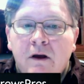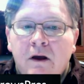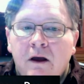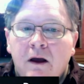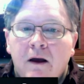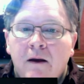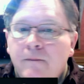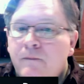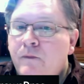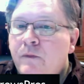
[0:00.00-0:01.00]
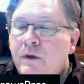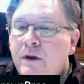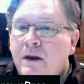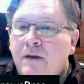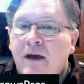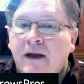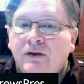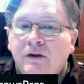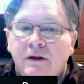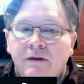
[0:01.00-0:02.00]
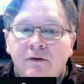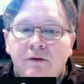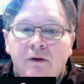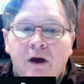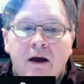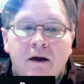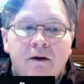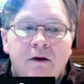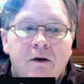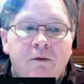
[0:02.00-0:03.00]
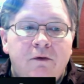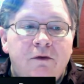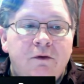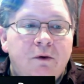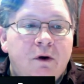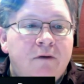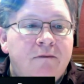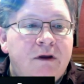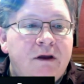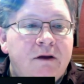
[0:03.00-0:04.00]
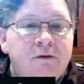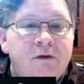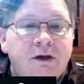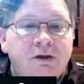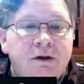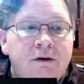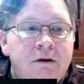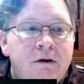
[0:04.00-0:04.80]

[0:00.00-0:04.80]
and you actually, if you go to our video section